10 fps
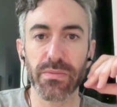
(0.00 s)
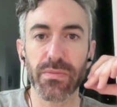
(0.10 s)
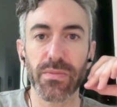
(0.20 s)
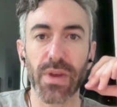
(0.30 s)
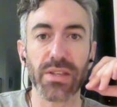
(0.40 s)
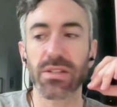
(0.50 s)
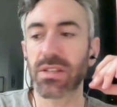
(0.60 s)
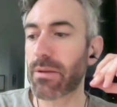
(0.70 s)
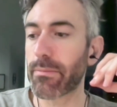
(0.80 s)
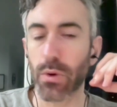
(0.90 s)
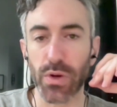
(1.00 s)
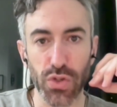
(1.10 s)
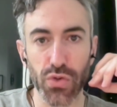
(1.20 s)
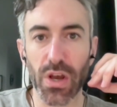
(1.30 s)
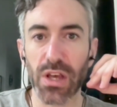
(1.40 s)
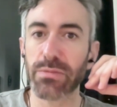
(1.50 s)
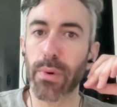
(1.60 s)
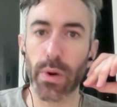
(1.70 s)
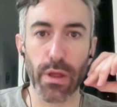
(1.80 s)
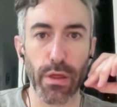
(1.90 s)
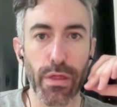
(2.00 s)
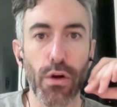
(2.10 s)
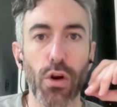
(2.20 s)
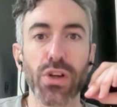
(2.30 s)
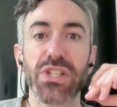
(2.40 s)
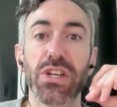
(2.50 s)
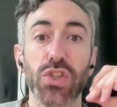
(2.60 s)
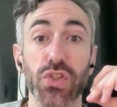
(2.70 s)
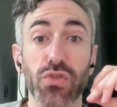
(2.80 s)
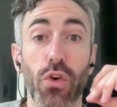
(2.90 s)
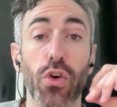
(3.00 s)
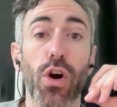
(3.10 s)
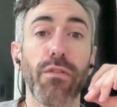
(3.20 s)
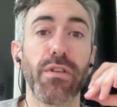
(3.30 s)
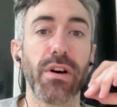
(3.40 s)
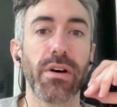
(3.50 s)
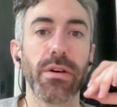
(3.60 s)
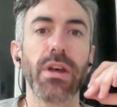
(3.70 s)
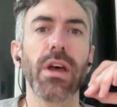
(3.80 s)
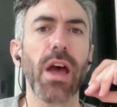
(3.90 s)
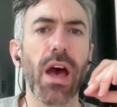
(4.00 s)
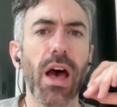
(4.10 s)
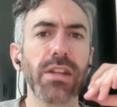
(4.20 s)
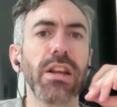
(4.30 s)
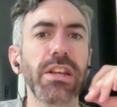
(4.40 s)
as I was saying, building trust, building authority, a strong offer, And it needs